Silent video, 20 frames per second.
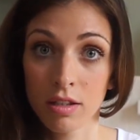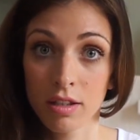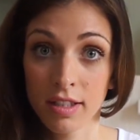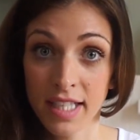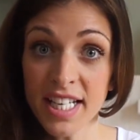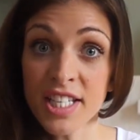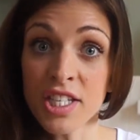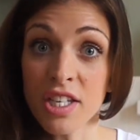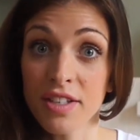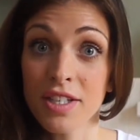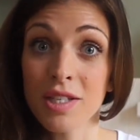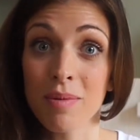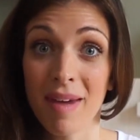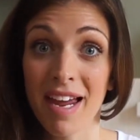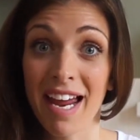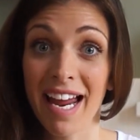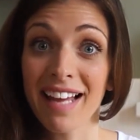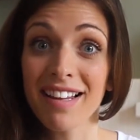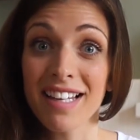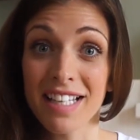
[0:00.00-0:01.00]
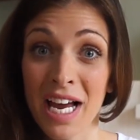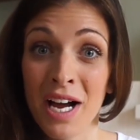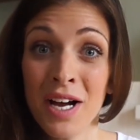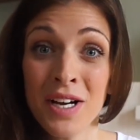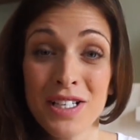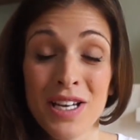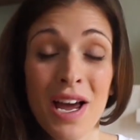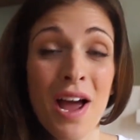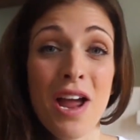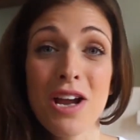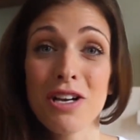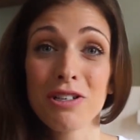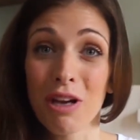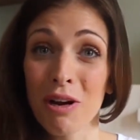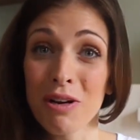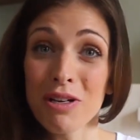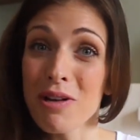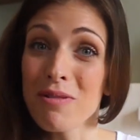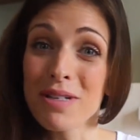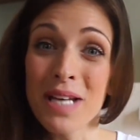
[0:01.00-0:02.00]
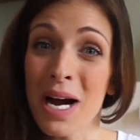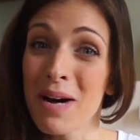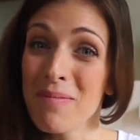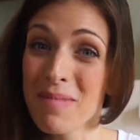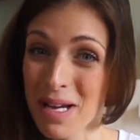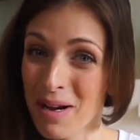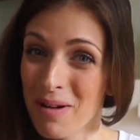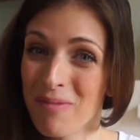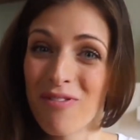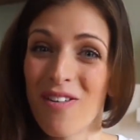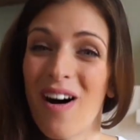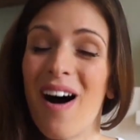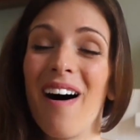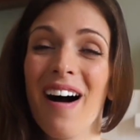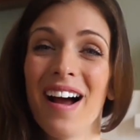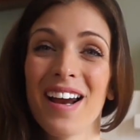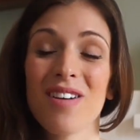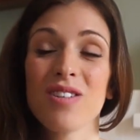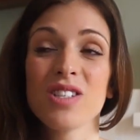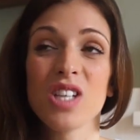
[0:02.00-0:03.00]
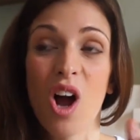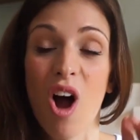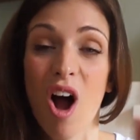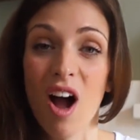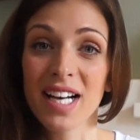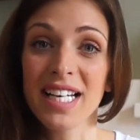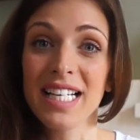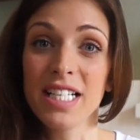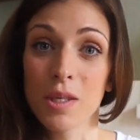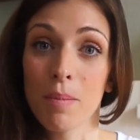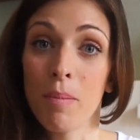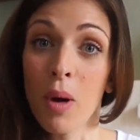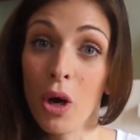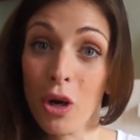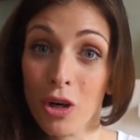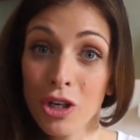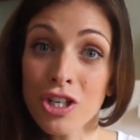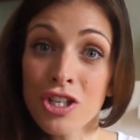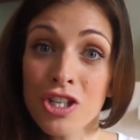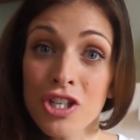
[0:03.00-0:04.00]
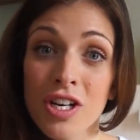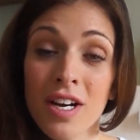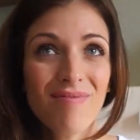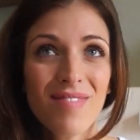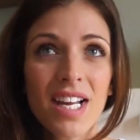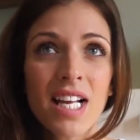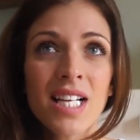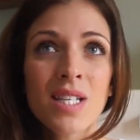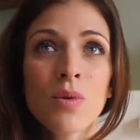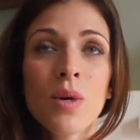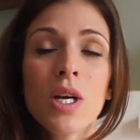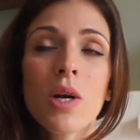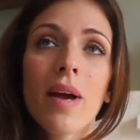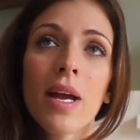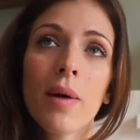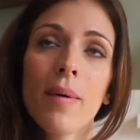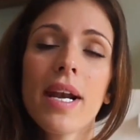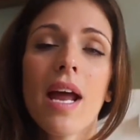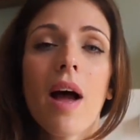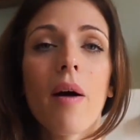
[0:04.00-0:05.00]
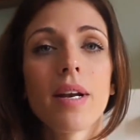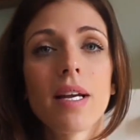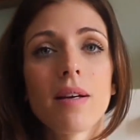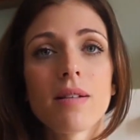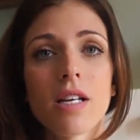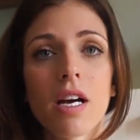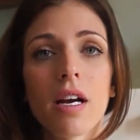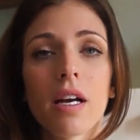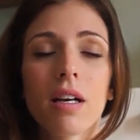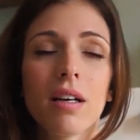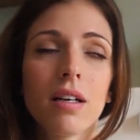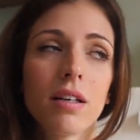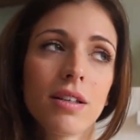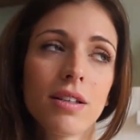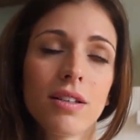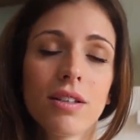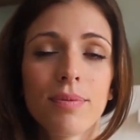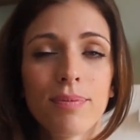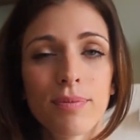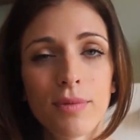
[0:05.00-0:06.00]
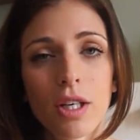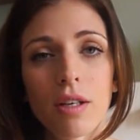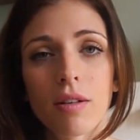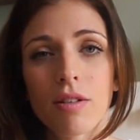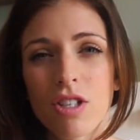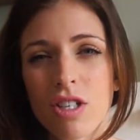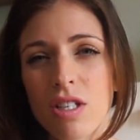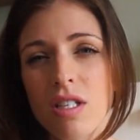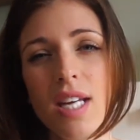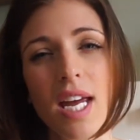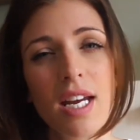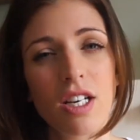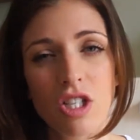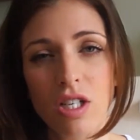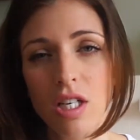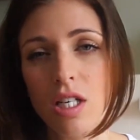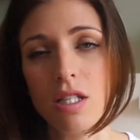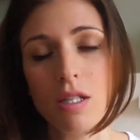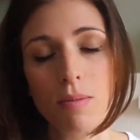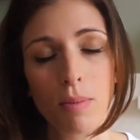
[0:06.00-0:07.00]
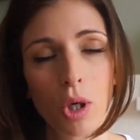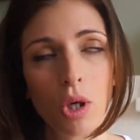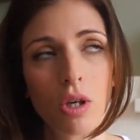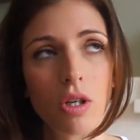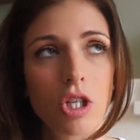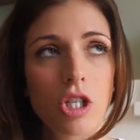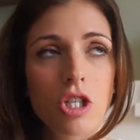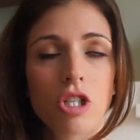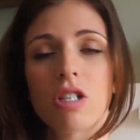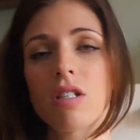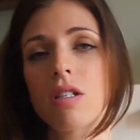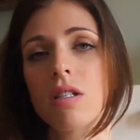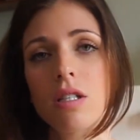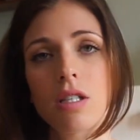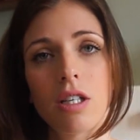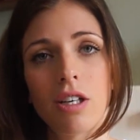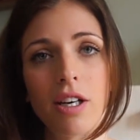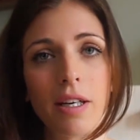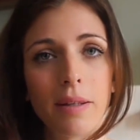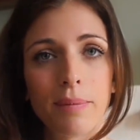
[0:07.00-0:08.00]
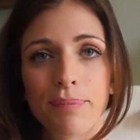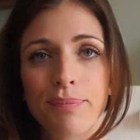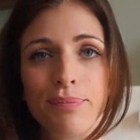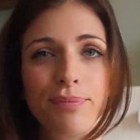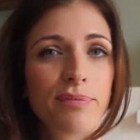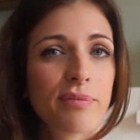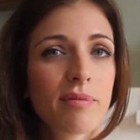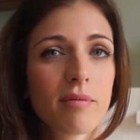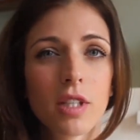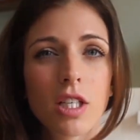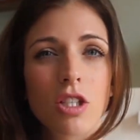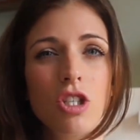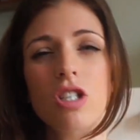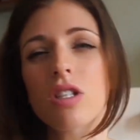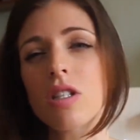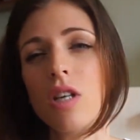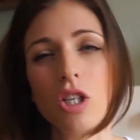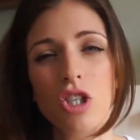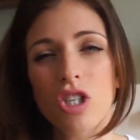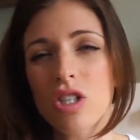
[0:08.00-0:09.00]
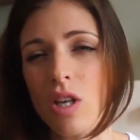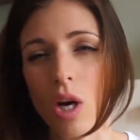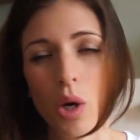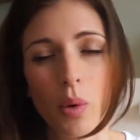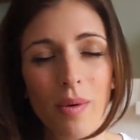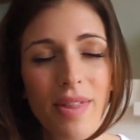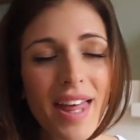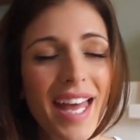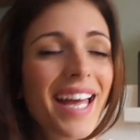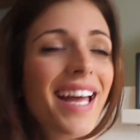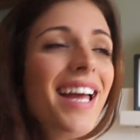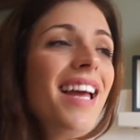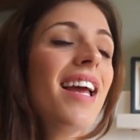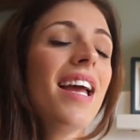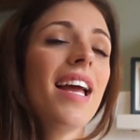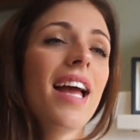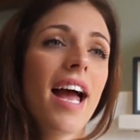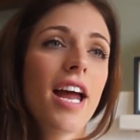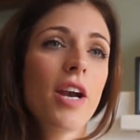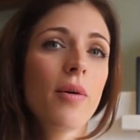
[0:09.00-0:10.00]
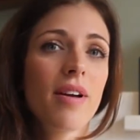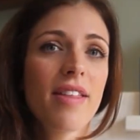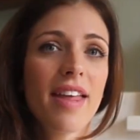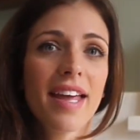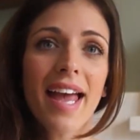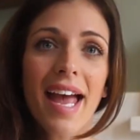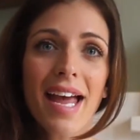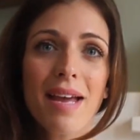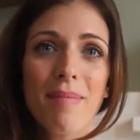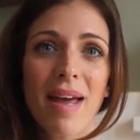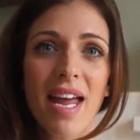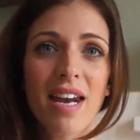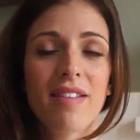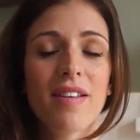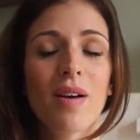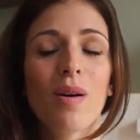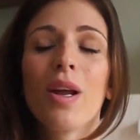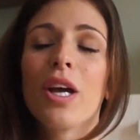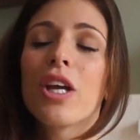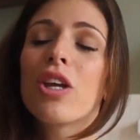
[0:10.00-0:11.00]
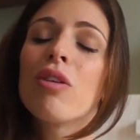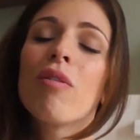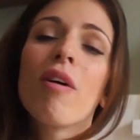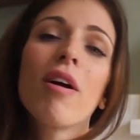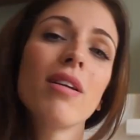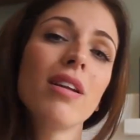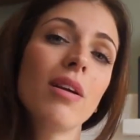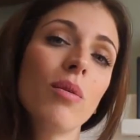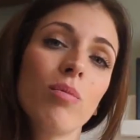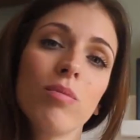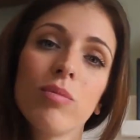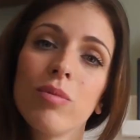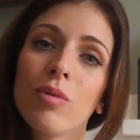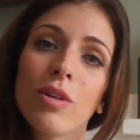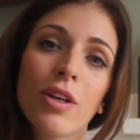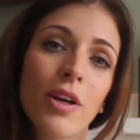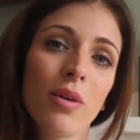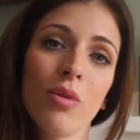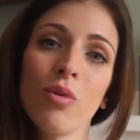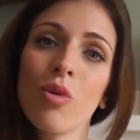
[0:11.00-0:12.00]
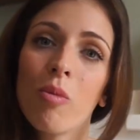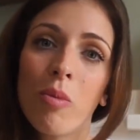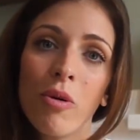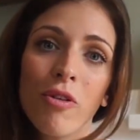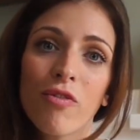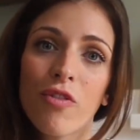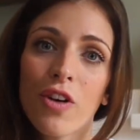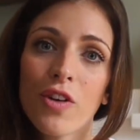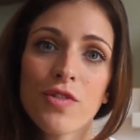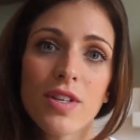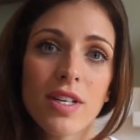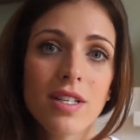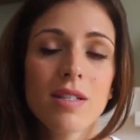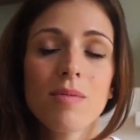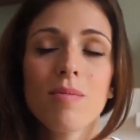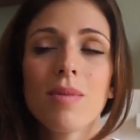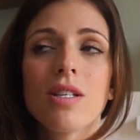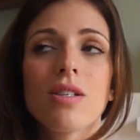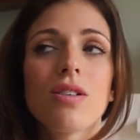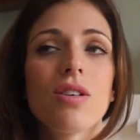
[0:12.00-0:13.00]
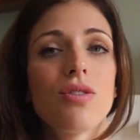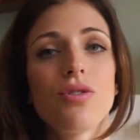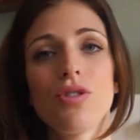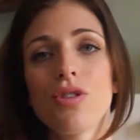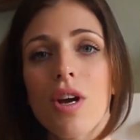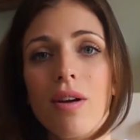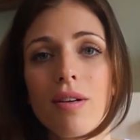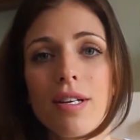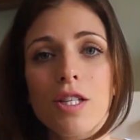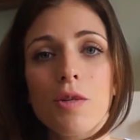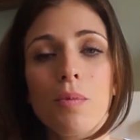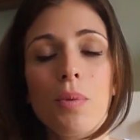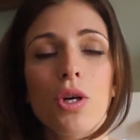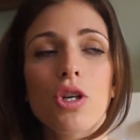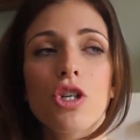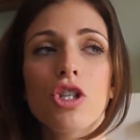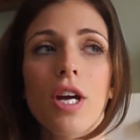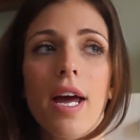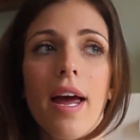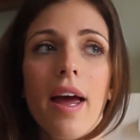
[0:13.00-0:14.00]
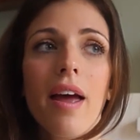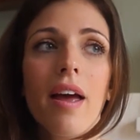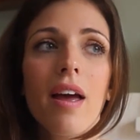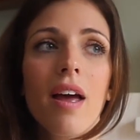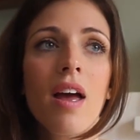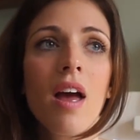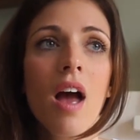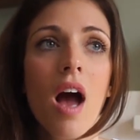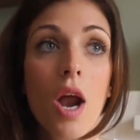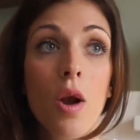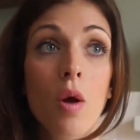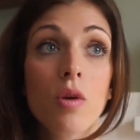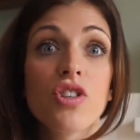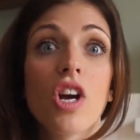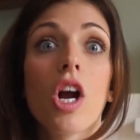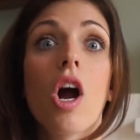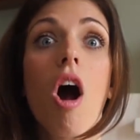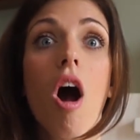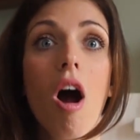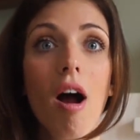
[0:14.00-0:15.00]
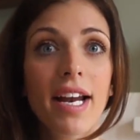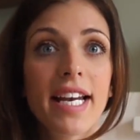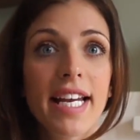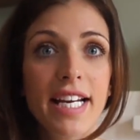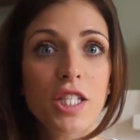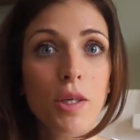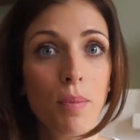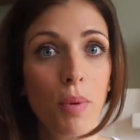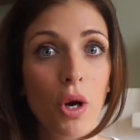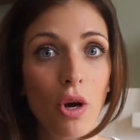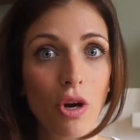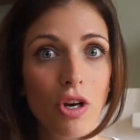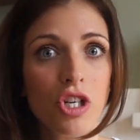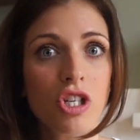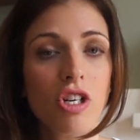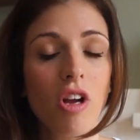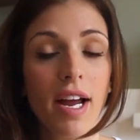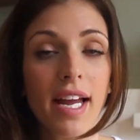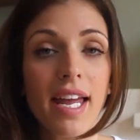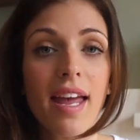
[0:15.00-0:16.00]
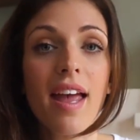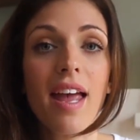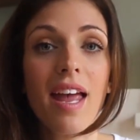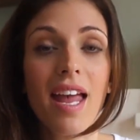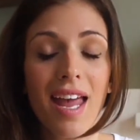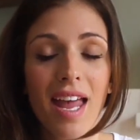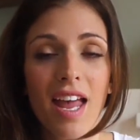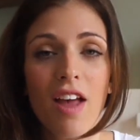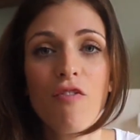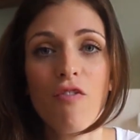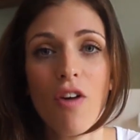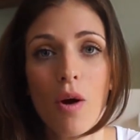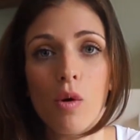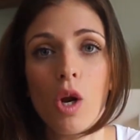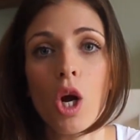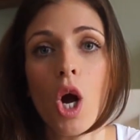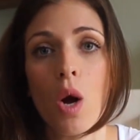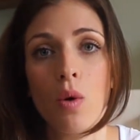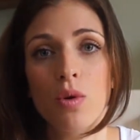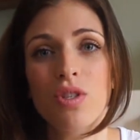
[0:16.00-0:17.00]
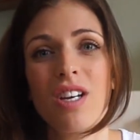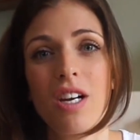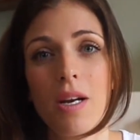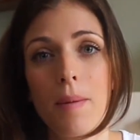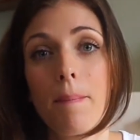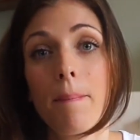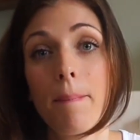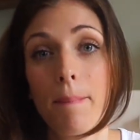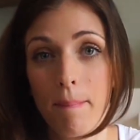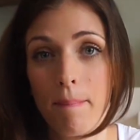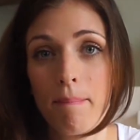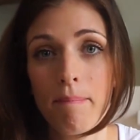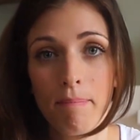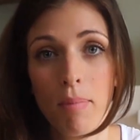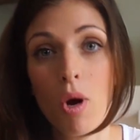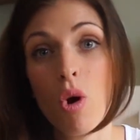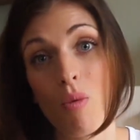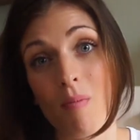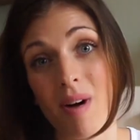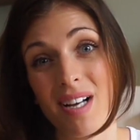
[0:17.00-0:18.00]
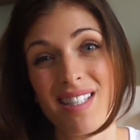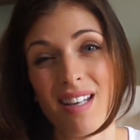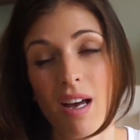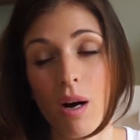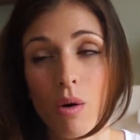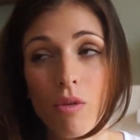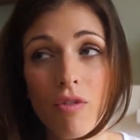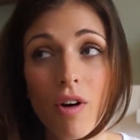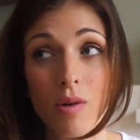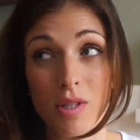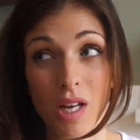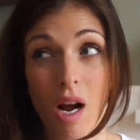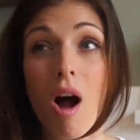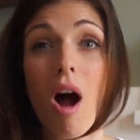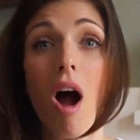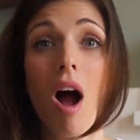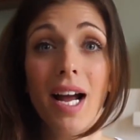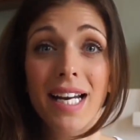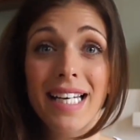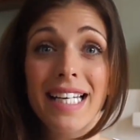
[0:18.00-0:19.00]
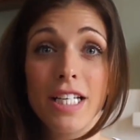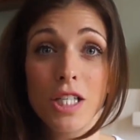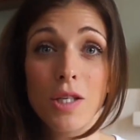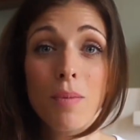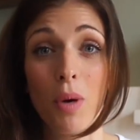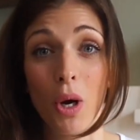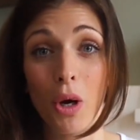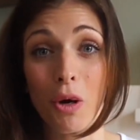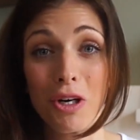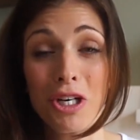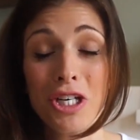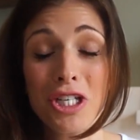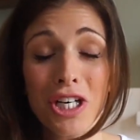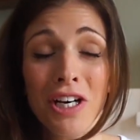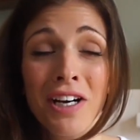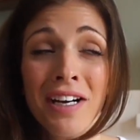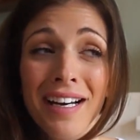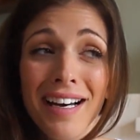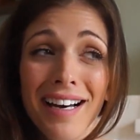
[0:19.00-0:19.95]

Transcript: listen to me, don't you tell me I'm fine. I was like, I need to push. So anyway, he went out and he was like, she's saying she needs to push, just go with it. Anyway, they came in and they were like, you're only, you know, 0.5 centimeters, you don't need to push yet. And I was like, I need to push. Like, it felt like I was gonna poo myself. I was like, I need to push.